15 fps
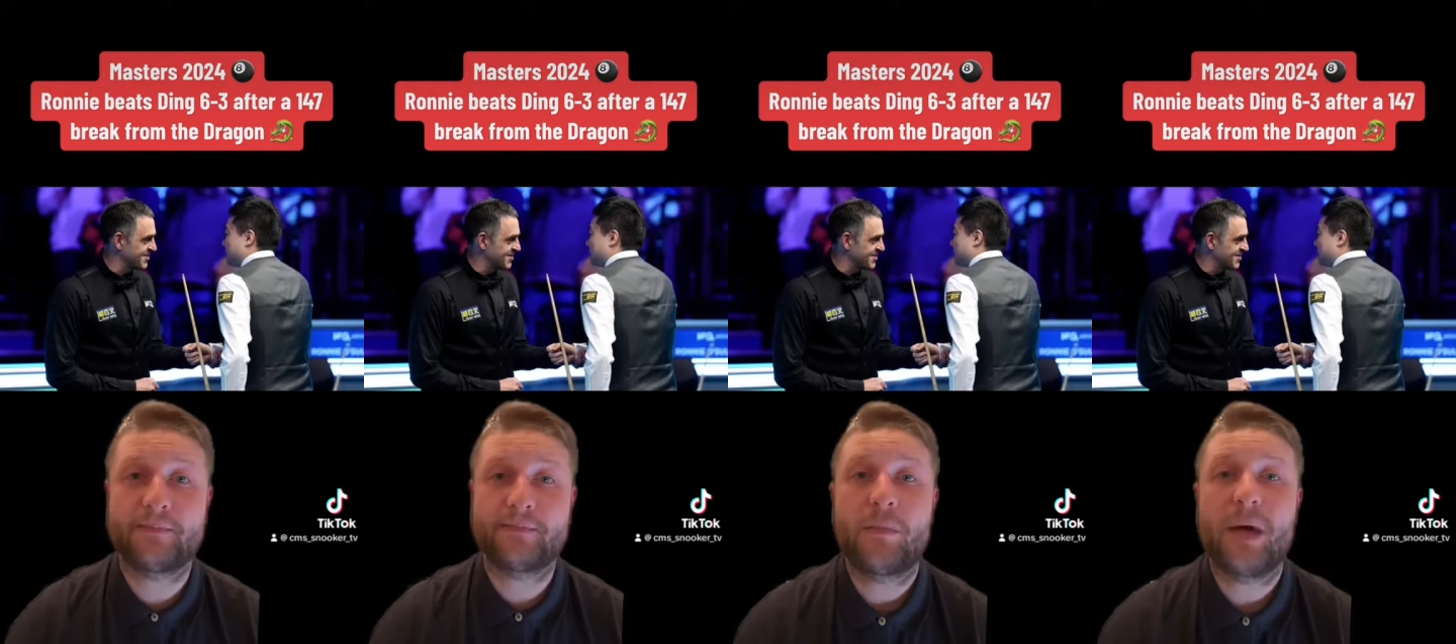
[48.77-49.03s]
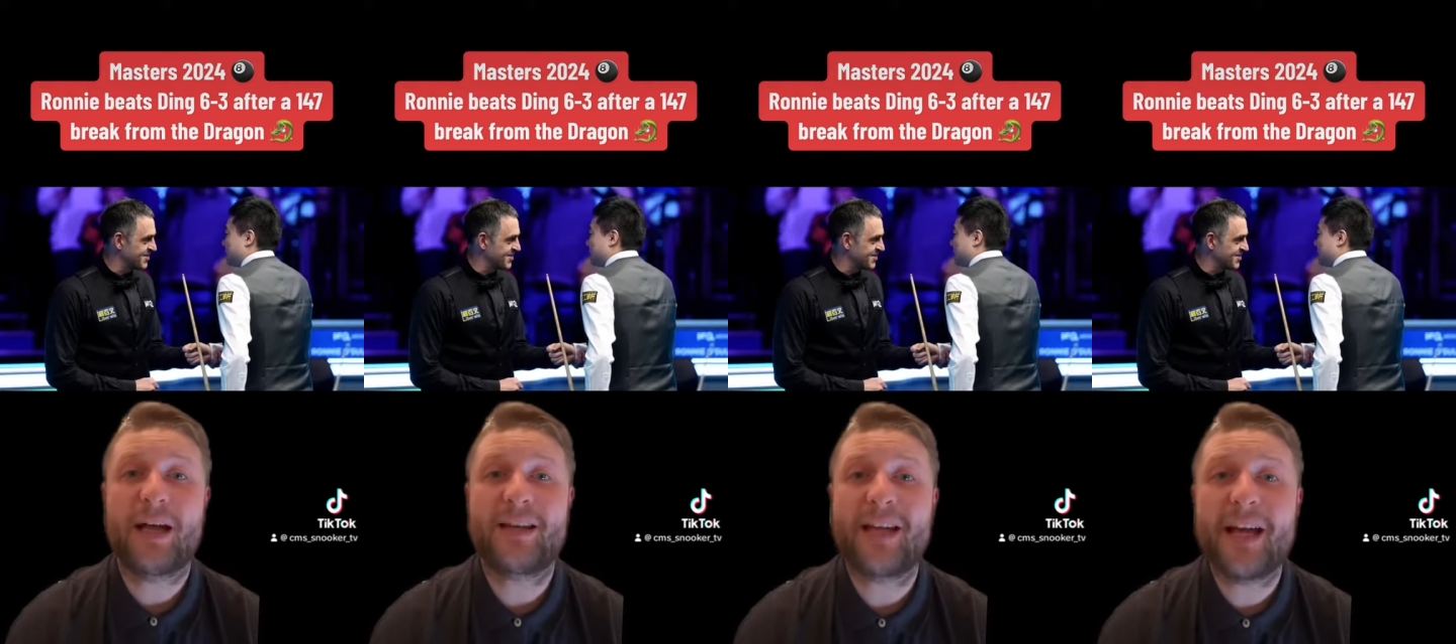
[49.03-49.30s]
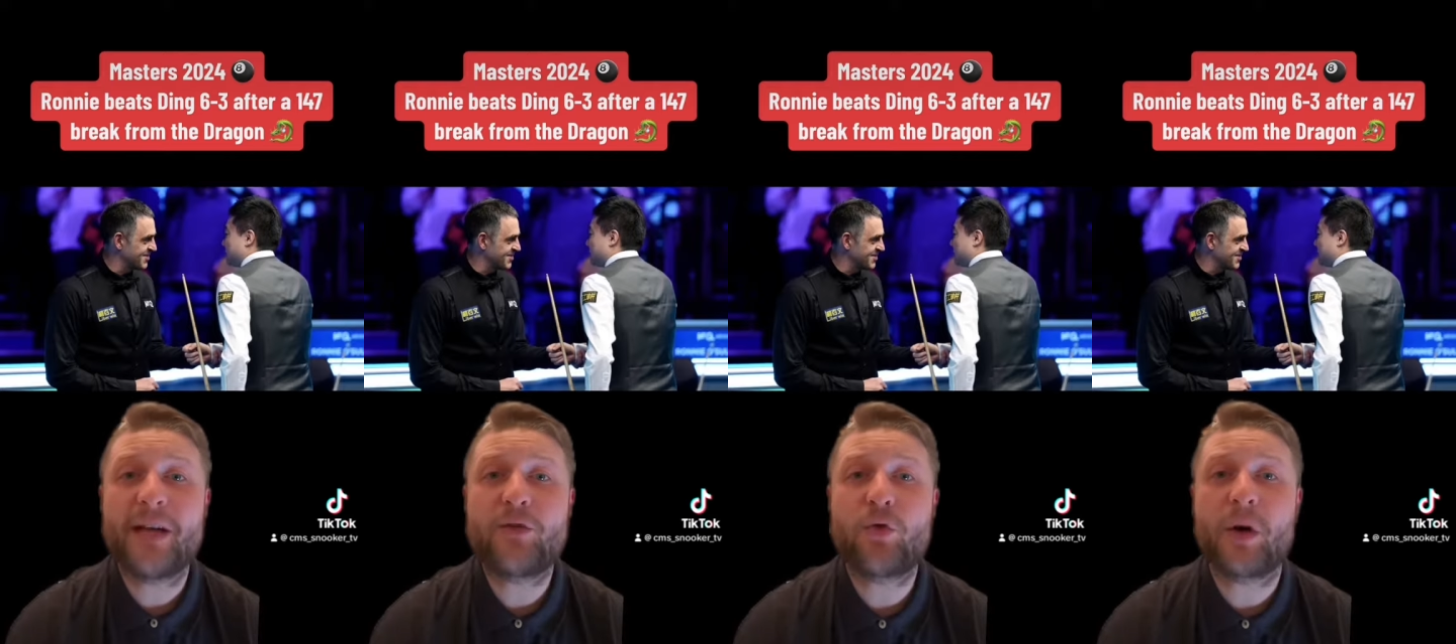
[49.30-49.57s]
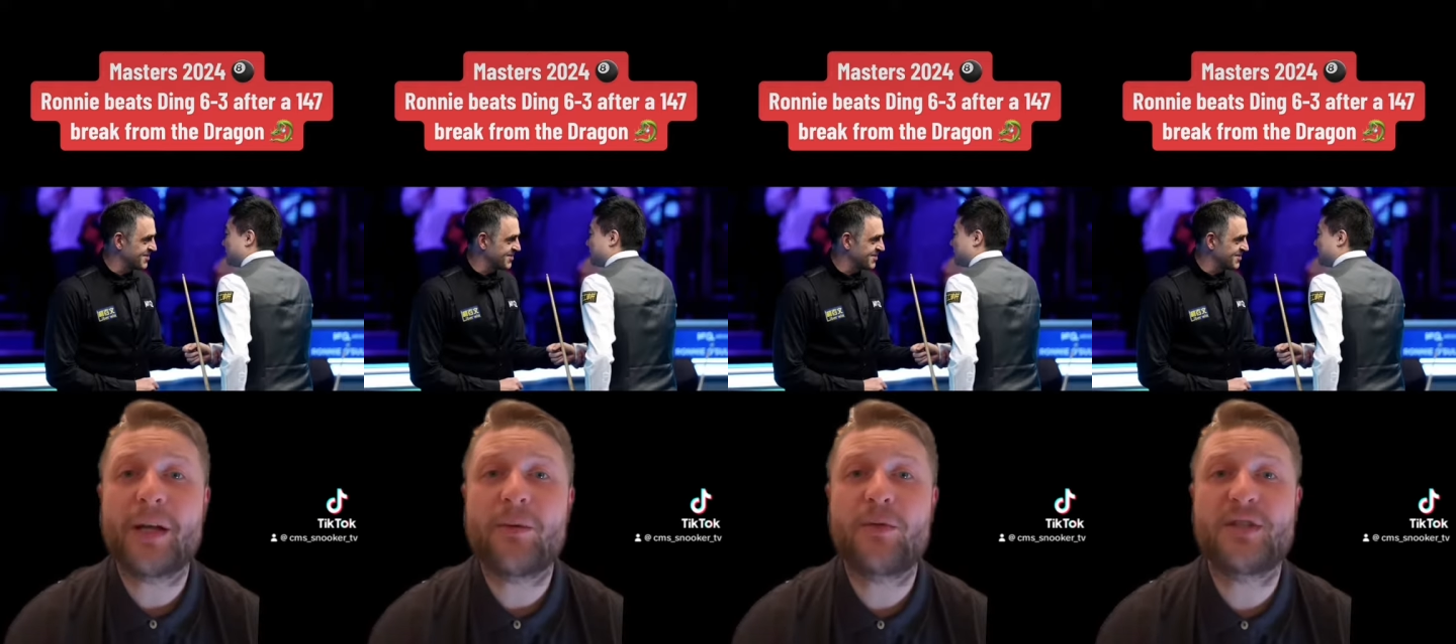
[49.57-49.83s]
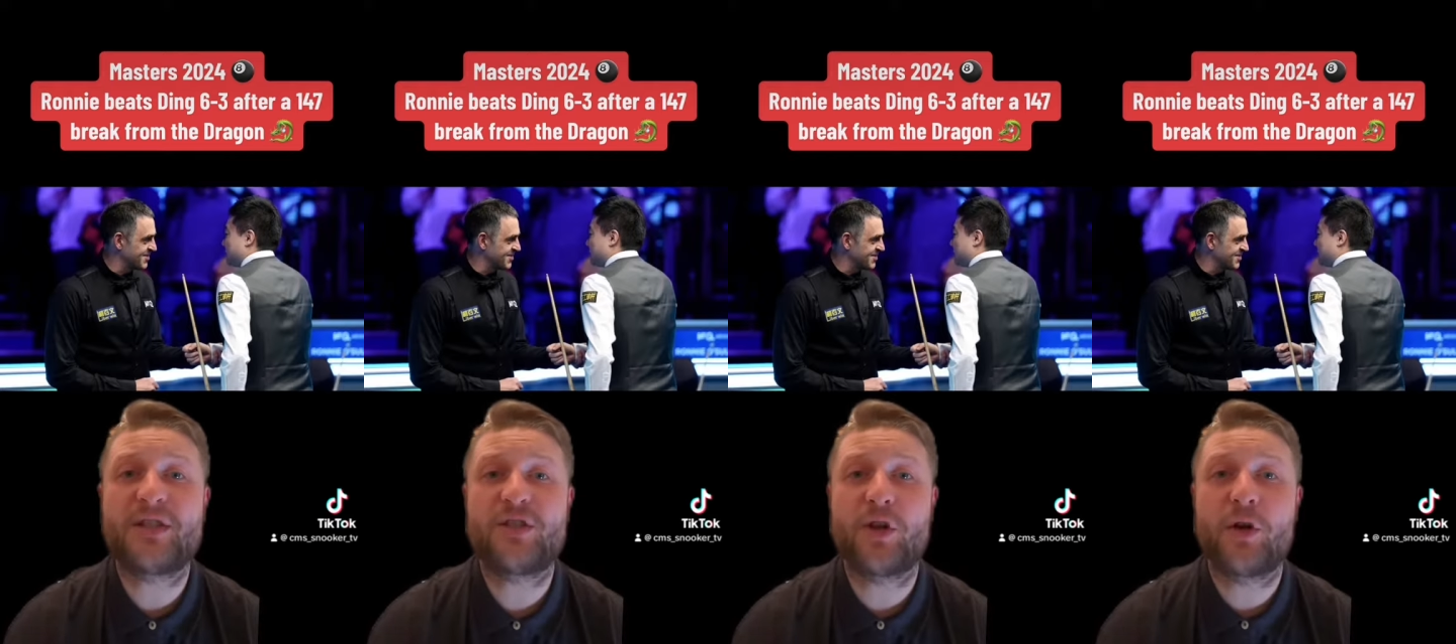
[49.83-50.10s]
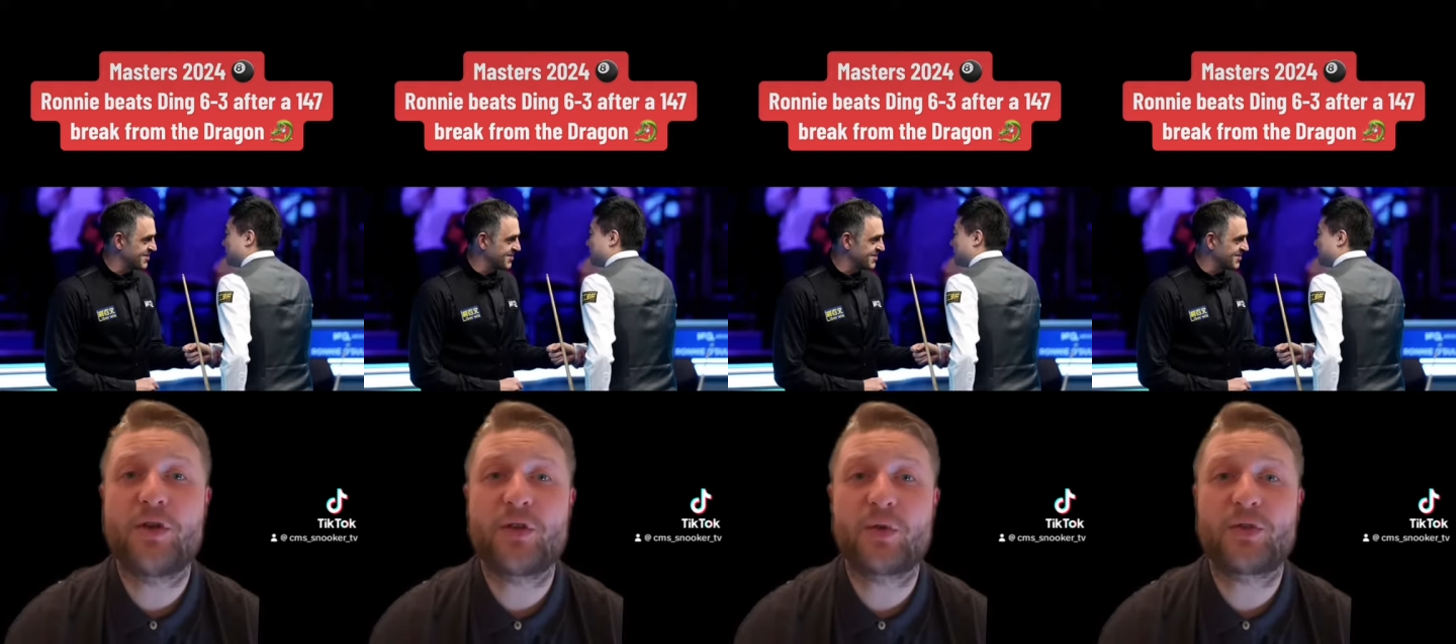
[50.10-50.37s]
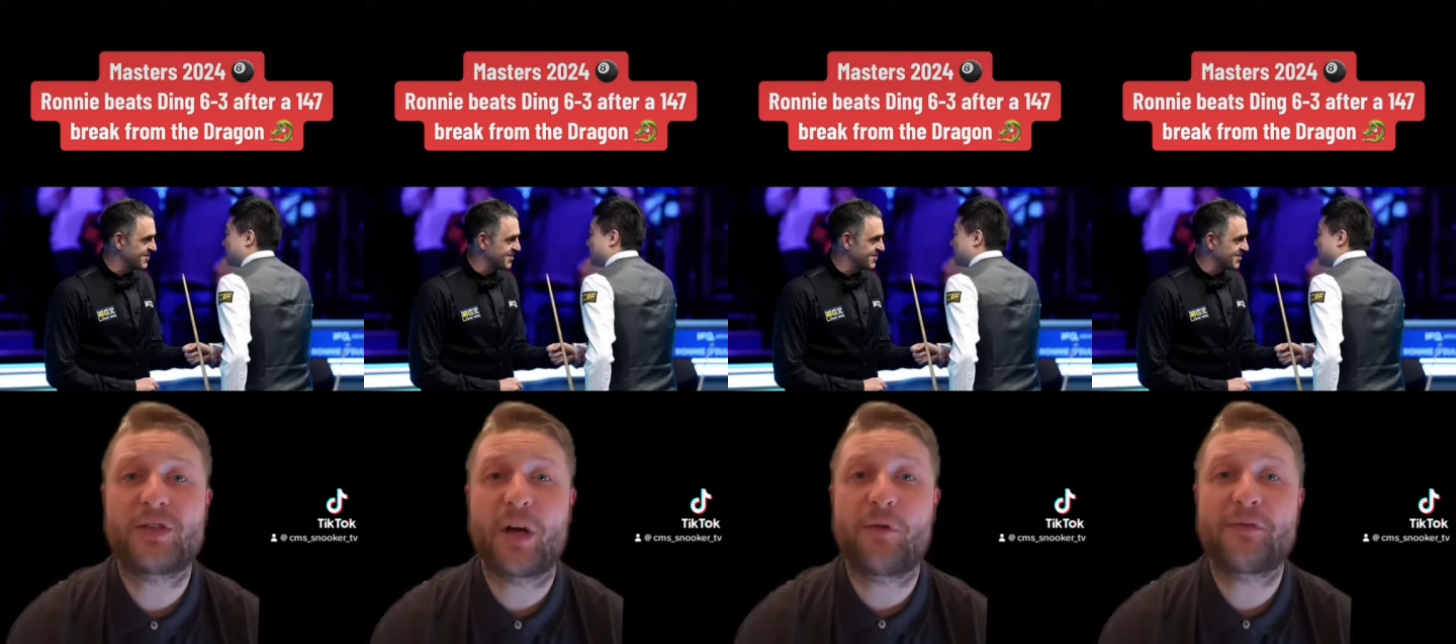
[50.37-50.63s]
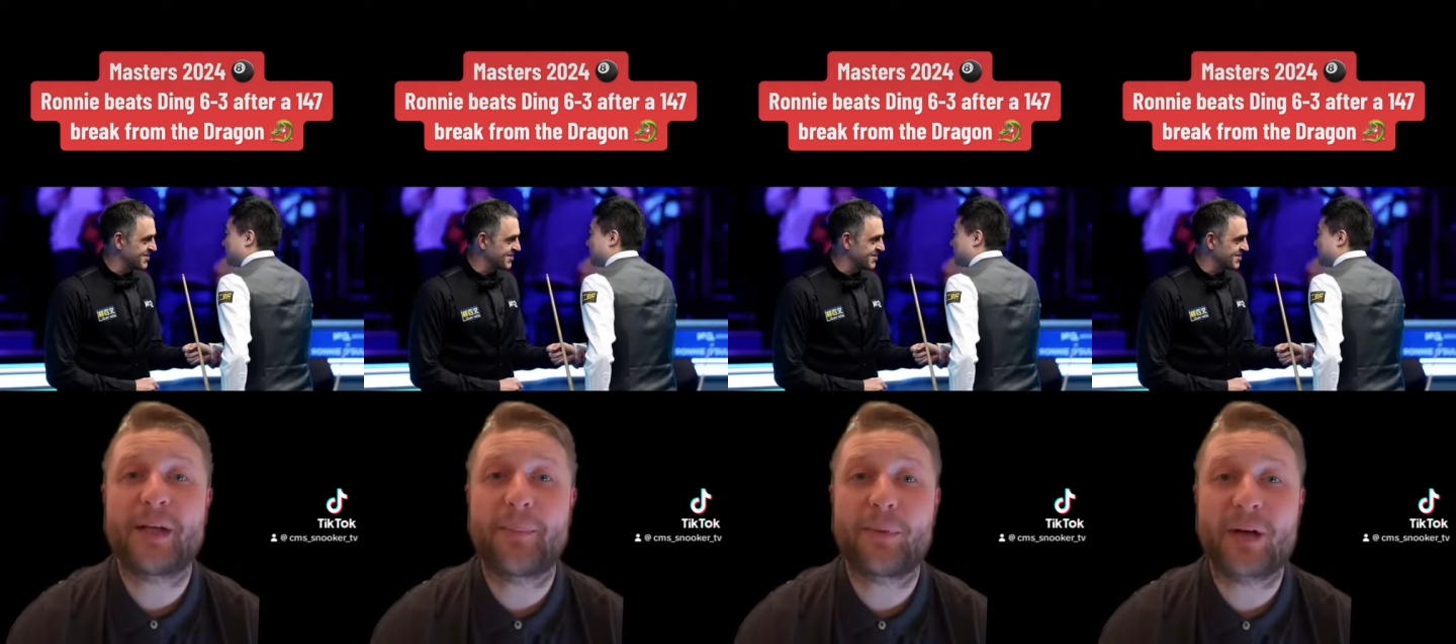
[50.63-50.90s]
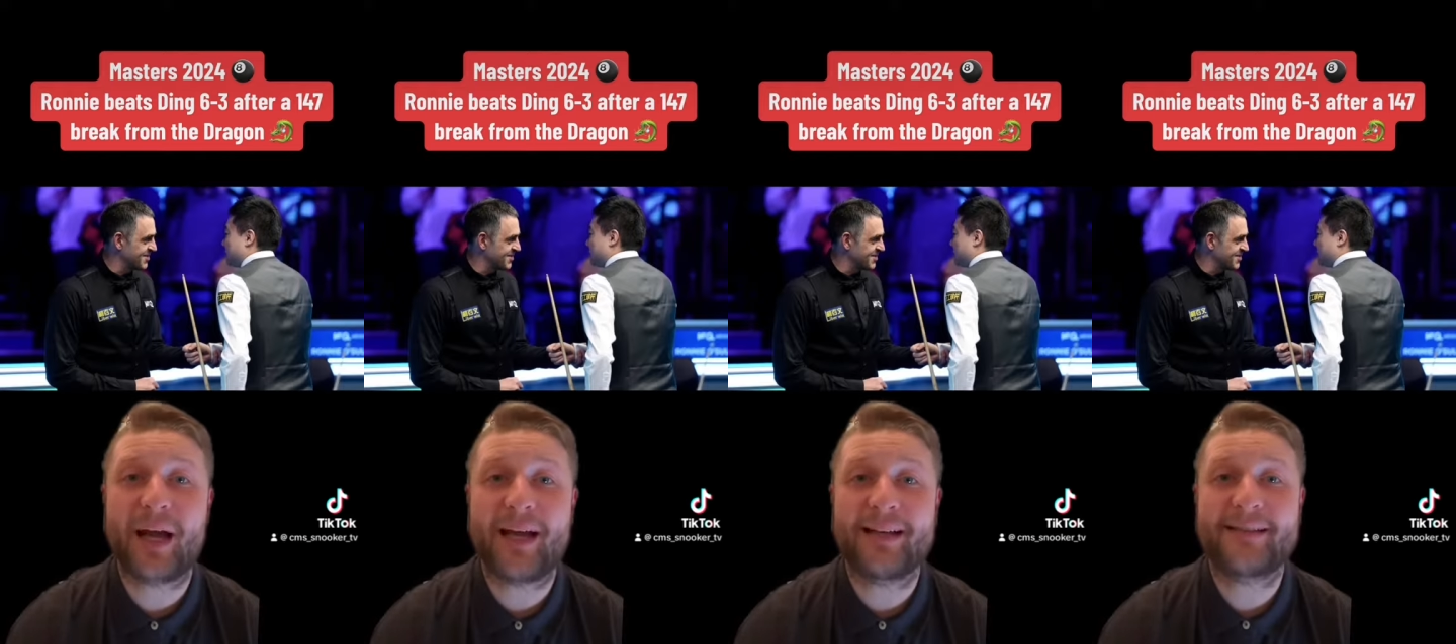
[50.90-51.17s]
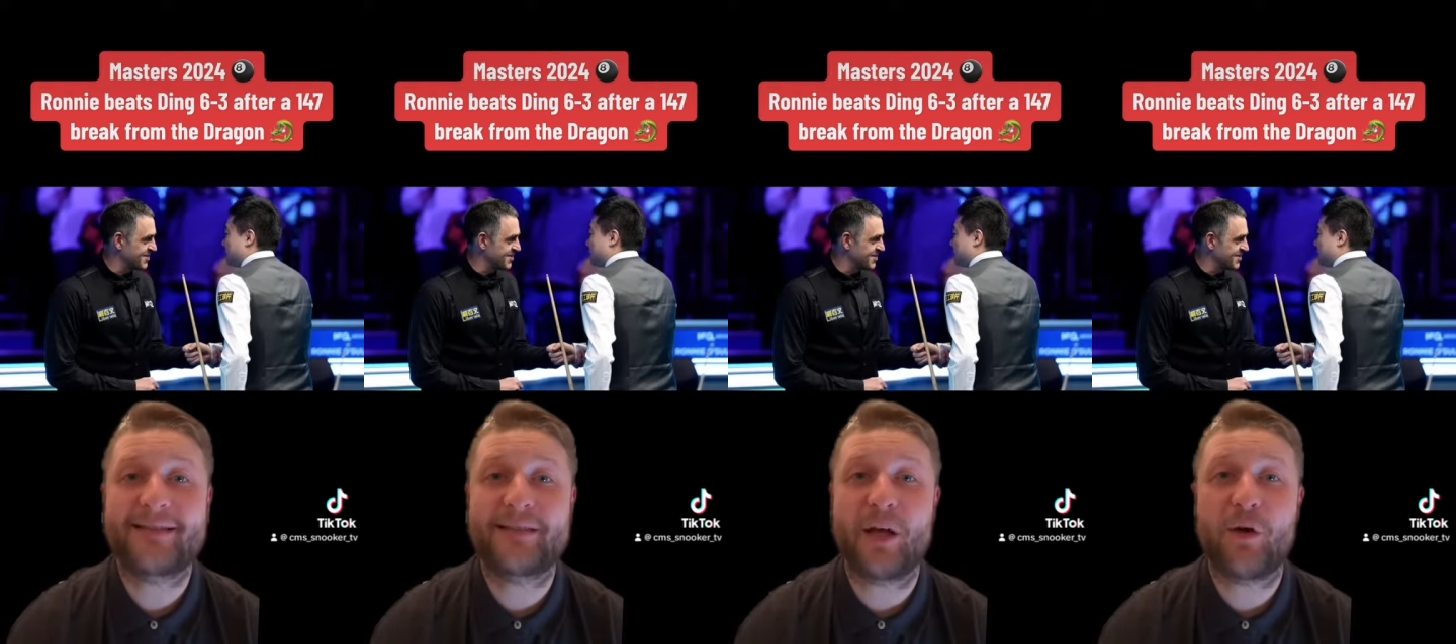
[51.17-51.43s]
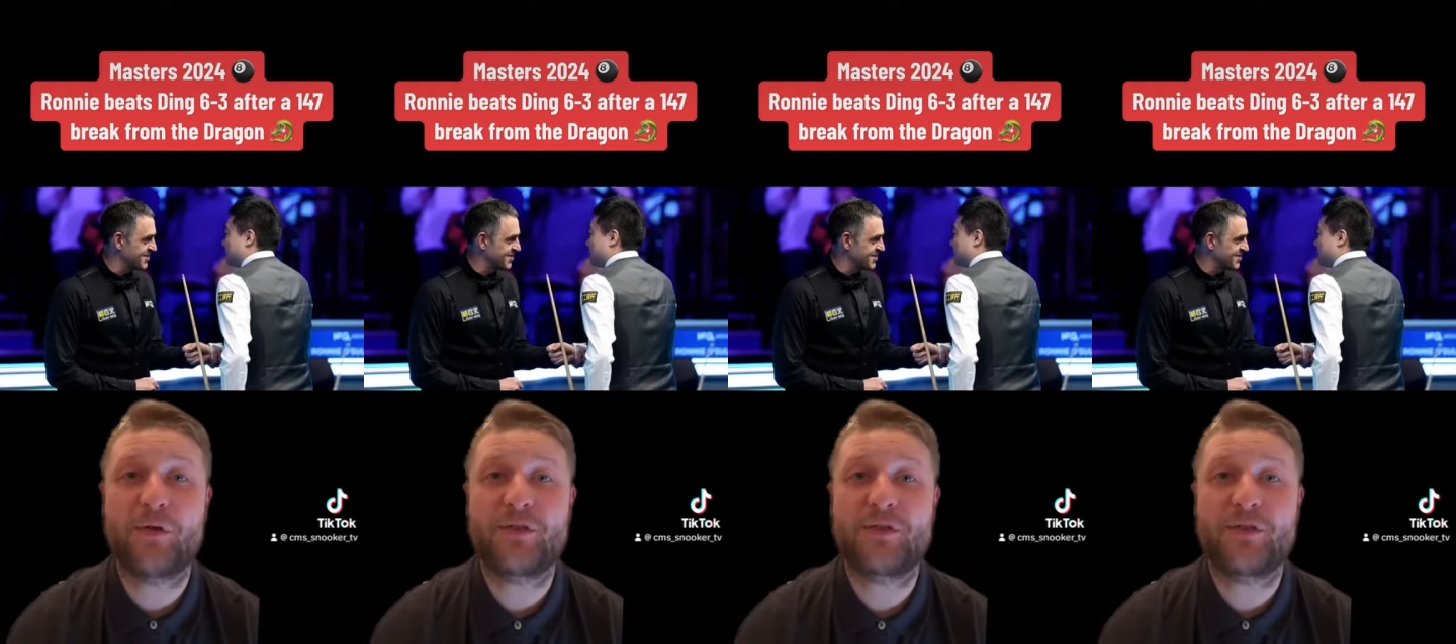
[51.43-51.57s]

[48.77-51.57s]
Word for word: At the end, Ronnie was his usual self deprecating self,